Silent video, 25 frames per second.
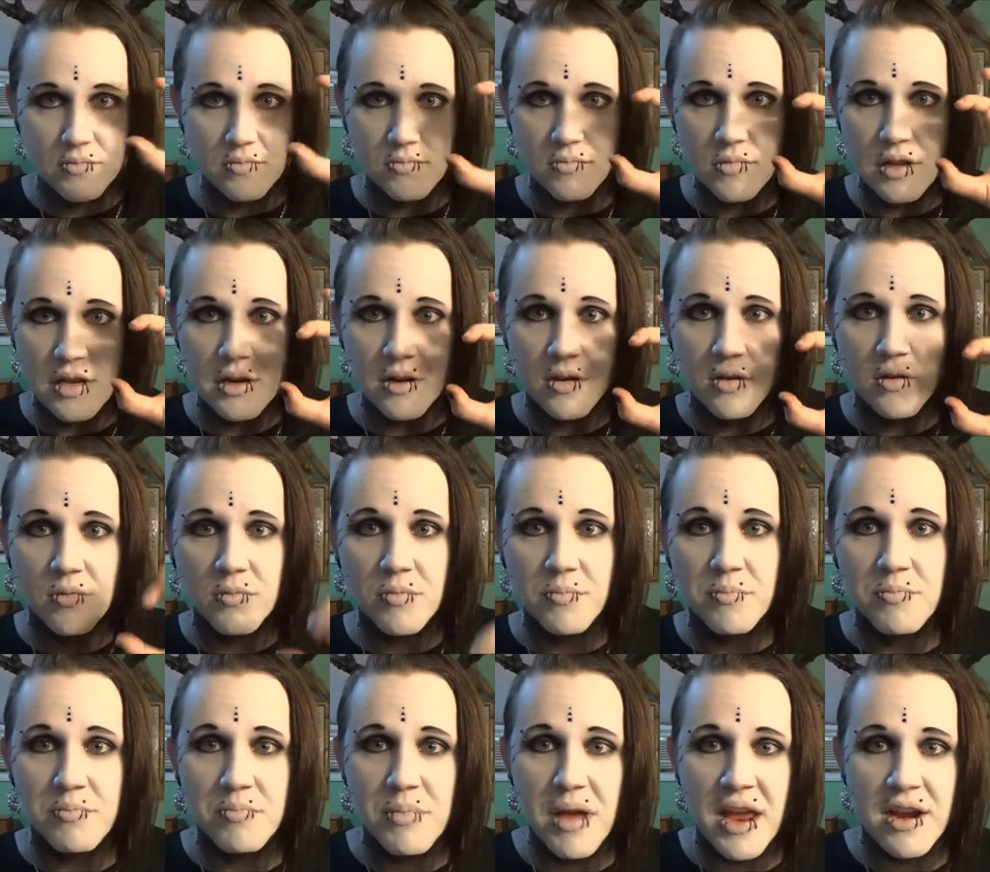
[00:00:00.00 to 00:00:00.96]
you know,
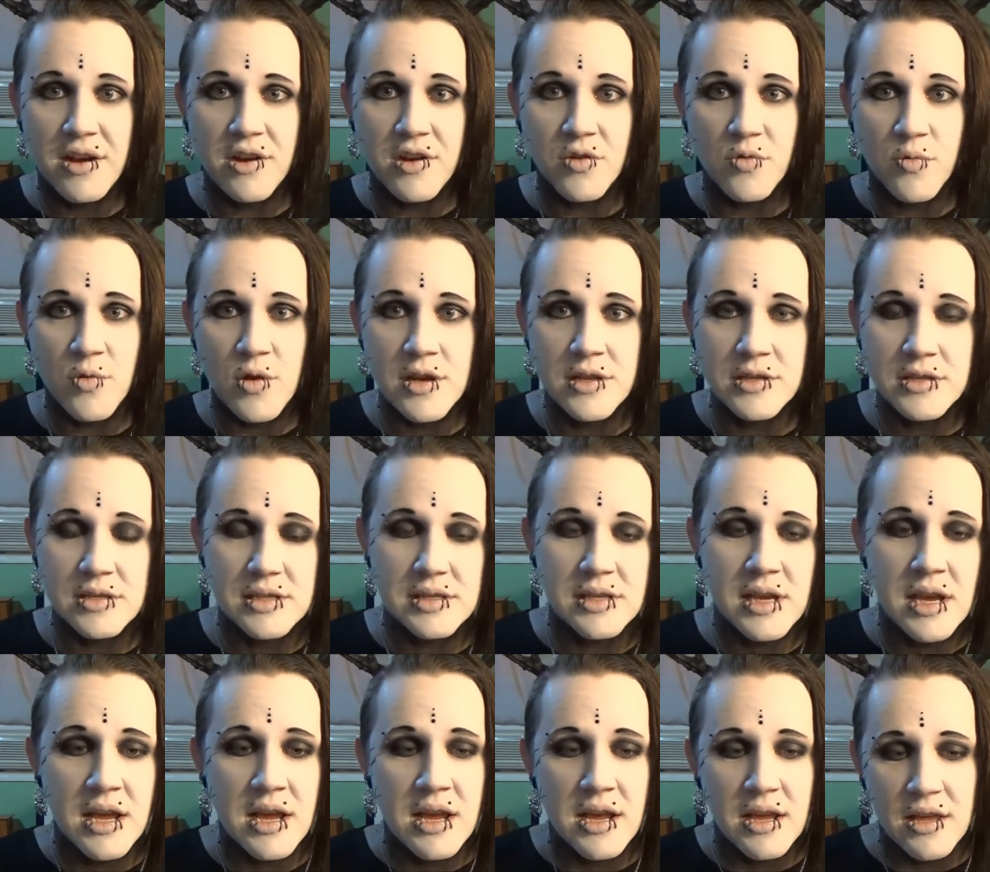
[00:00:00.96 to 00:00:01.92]
bannered ones,
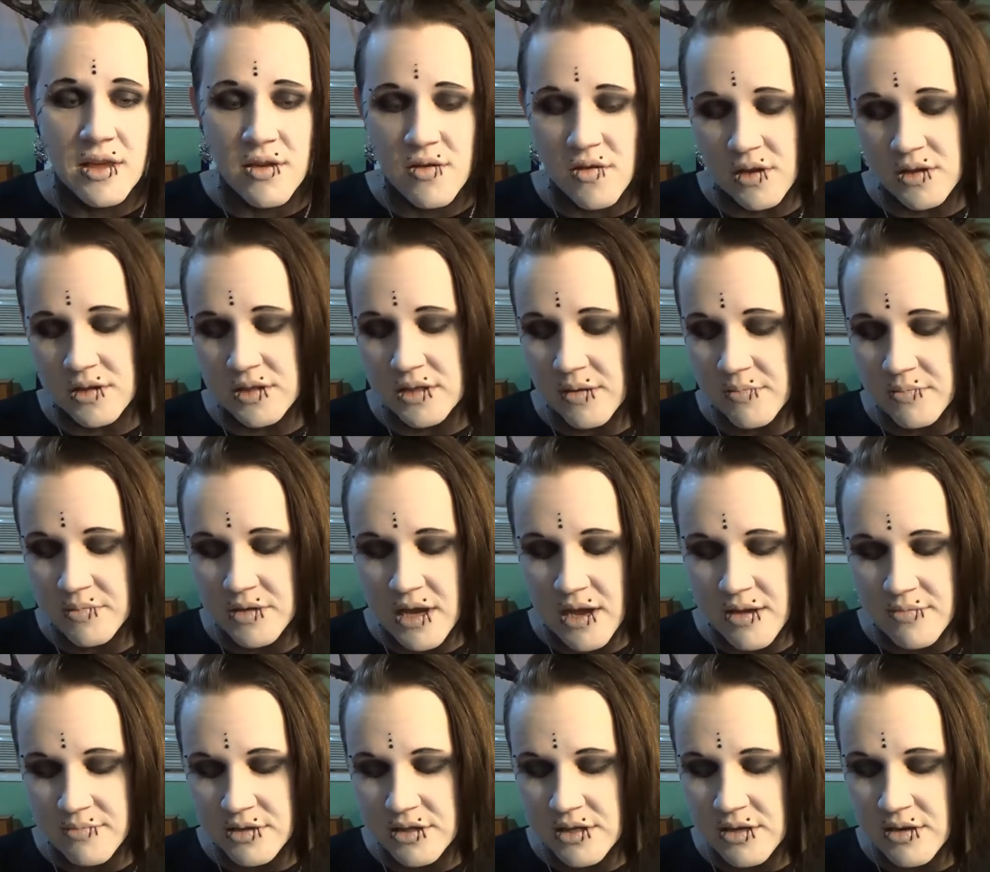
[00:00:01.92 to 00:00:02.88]
you can
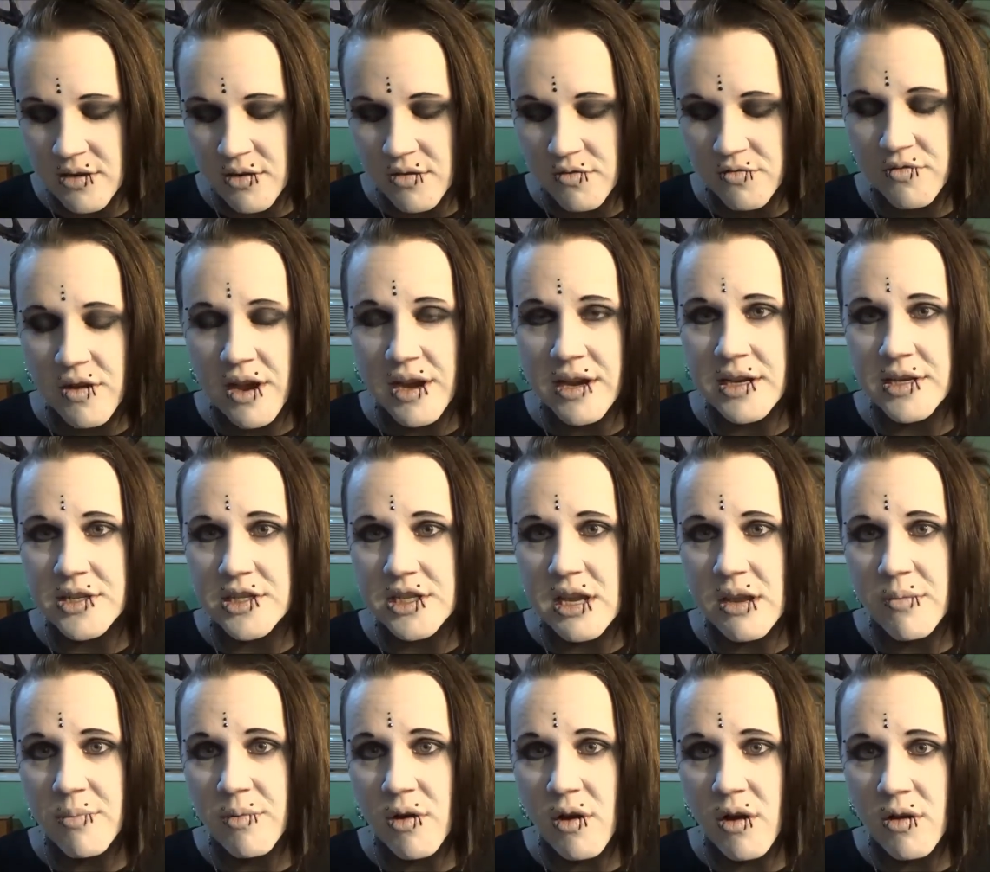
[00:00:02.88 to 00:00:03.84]
sometimes, you know, find it
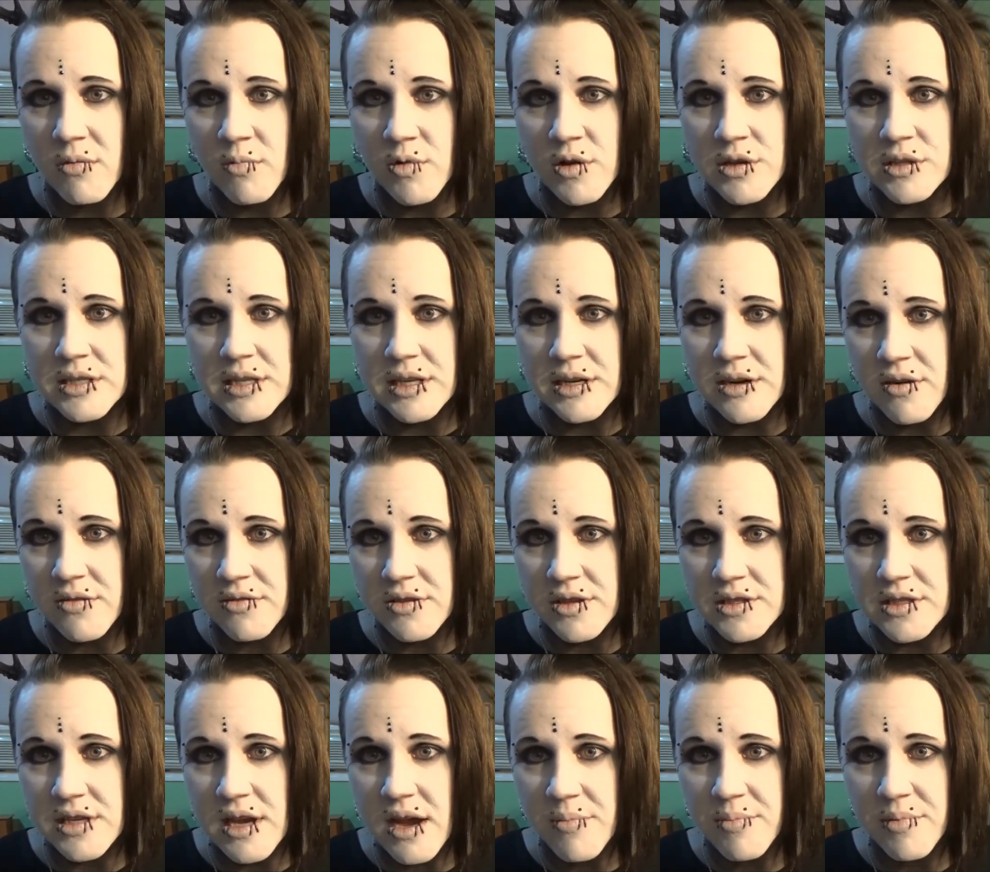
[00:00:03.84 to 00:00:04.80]
cheaper on ones that aren't the
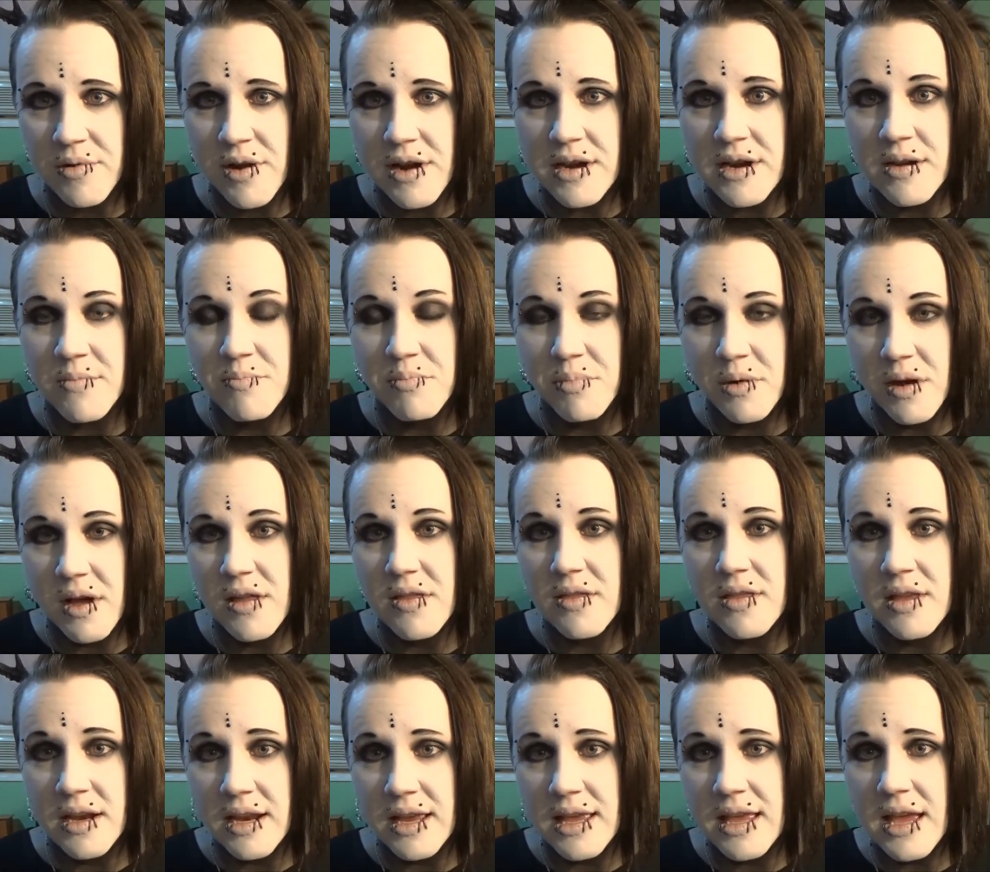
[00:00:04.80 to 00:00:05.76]
top rated, but
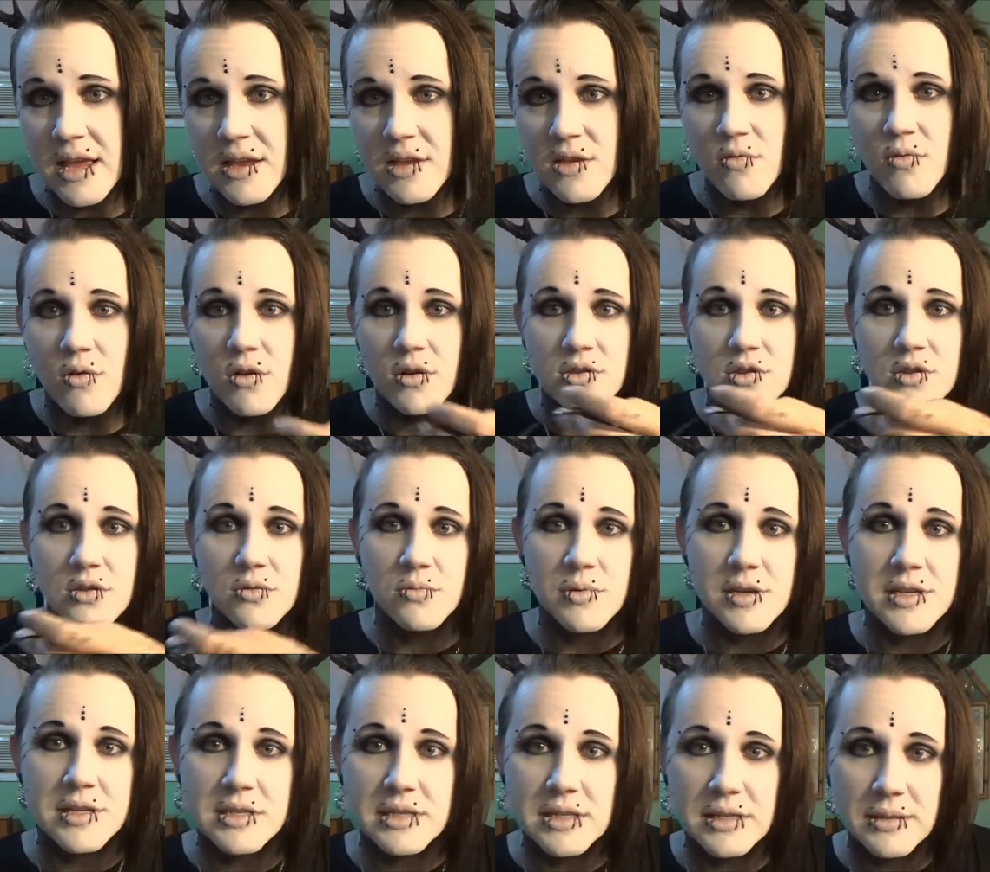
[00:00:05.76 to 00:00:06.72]
then again, you also
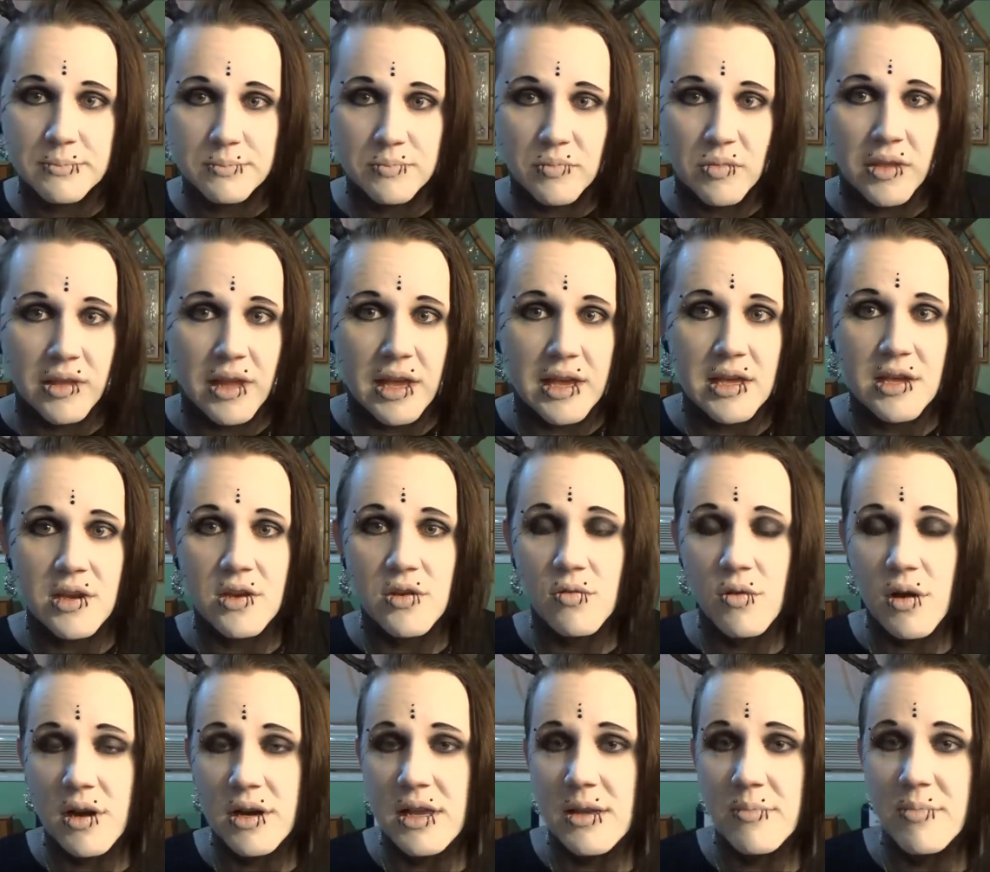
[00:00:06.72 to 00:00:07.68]
risk, like you do
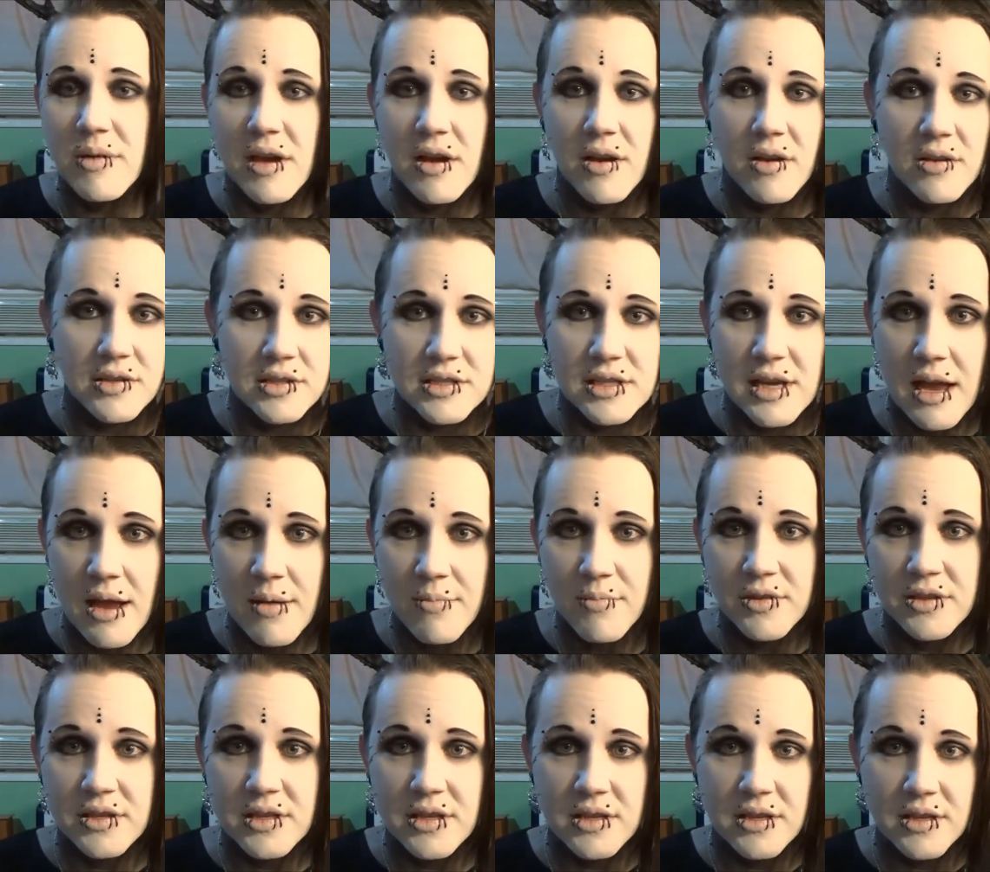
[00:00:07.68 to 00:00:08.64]
on eBay all the time
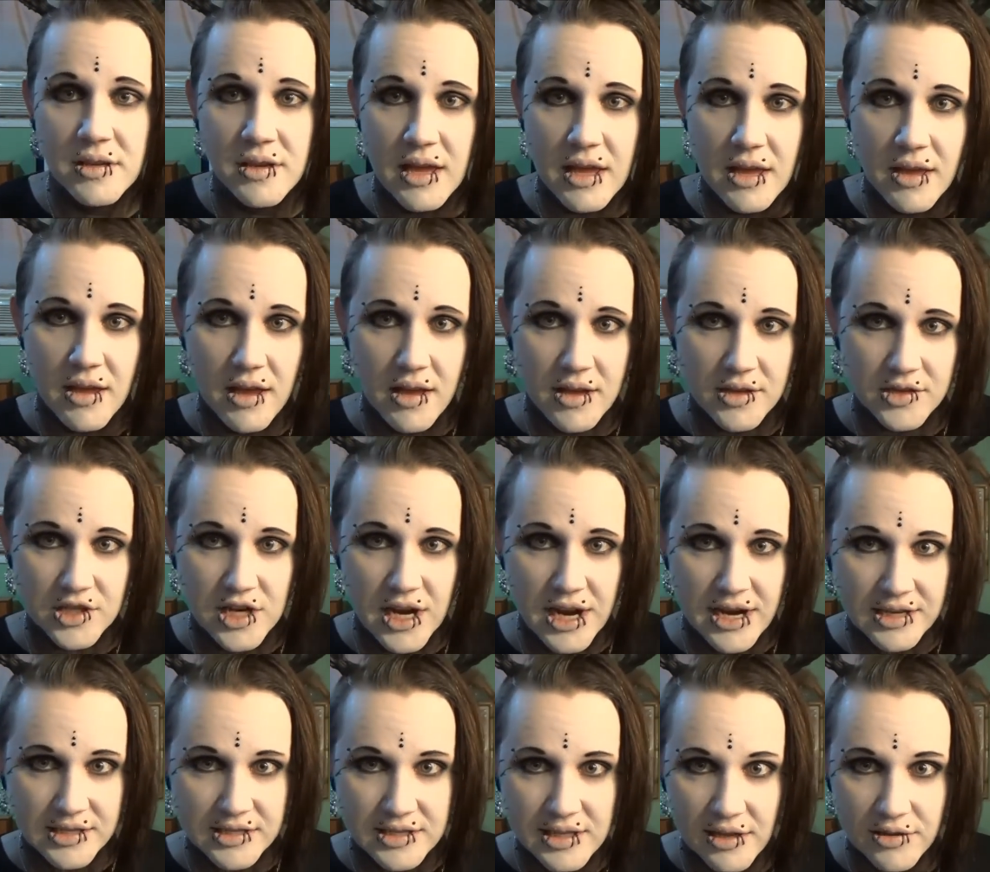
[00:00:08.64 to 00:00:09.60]
with the uh,
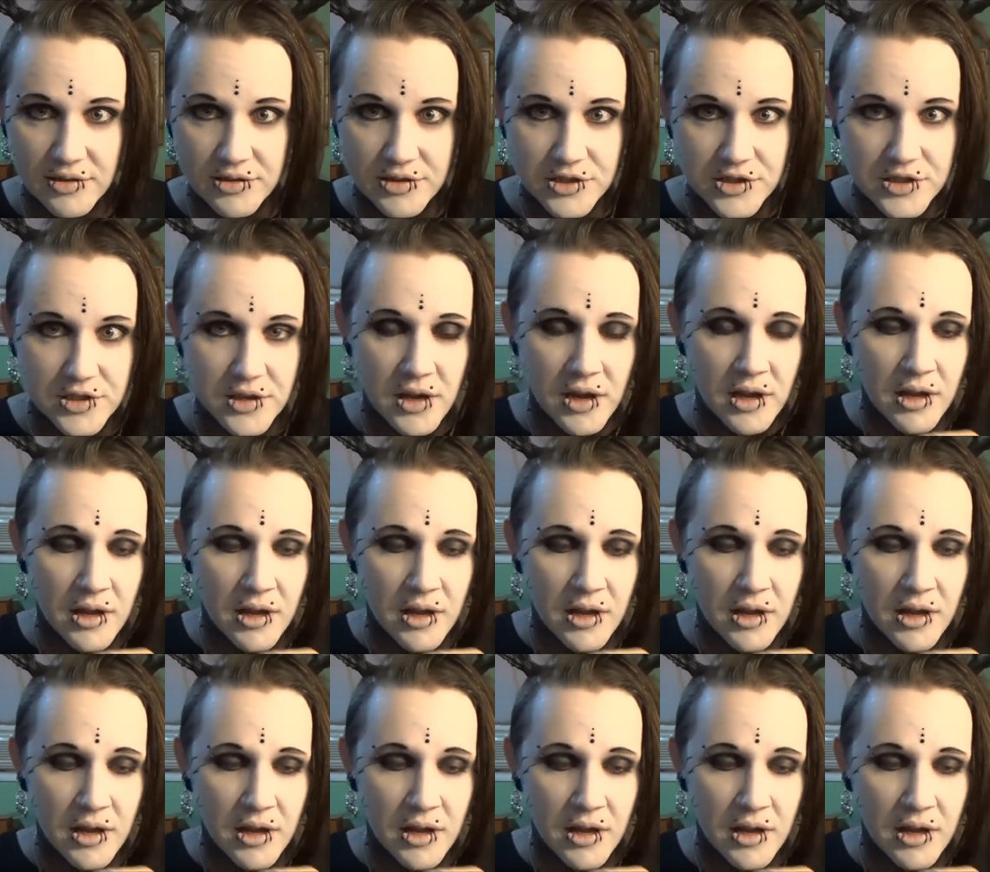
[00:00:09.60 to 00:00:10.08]
China sellers,